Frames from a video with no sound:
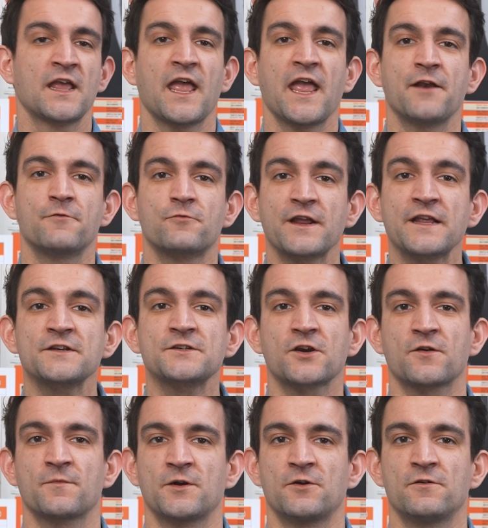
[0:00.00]
A ring
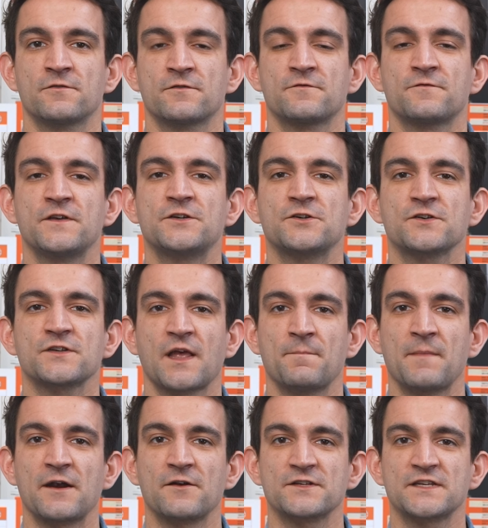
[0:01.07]
terminal features a
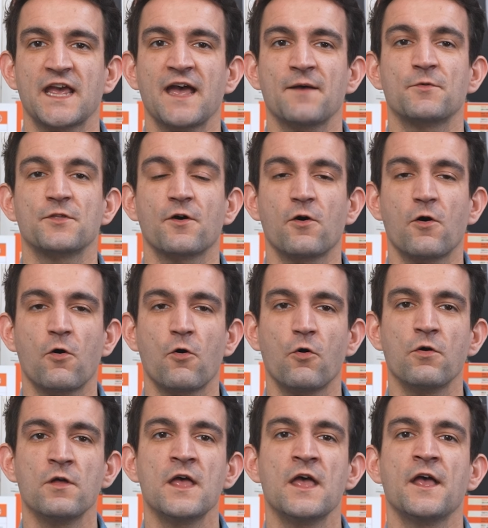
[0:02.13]
metal tab with a
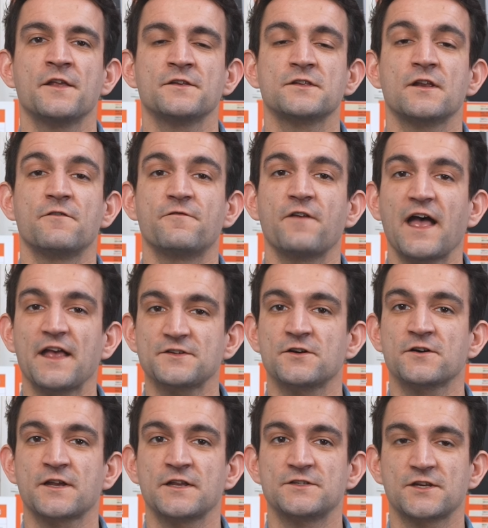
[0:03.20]
hole so the
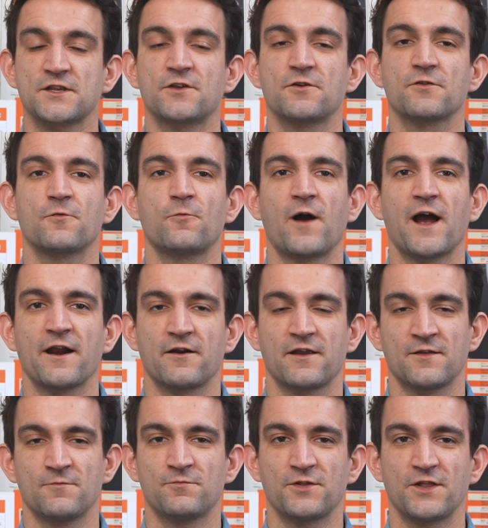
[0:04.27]
fastener can secure the wire
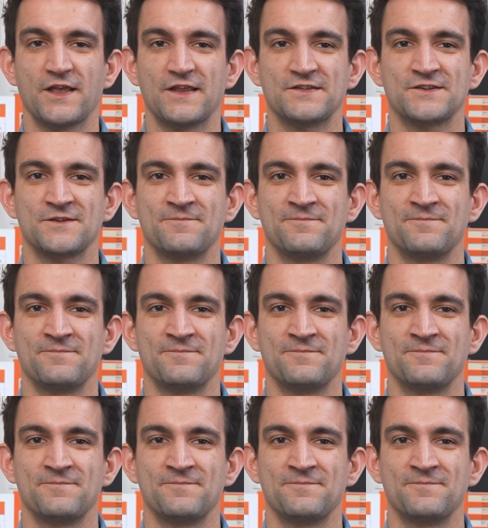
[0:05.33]
in place.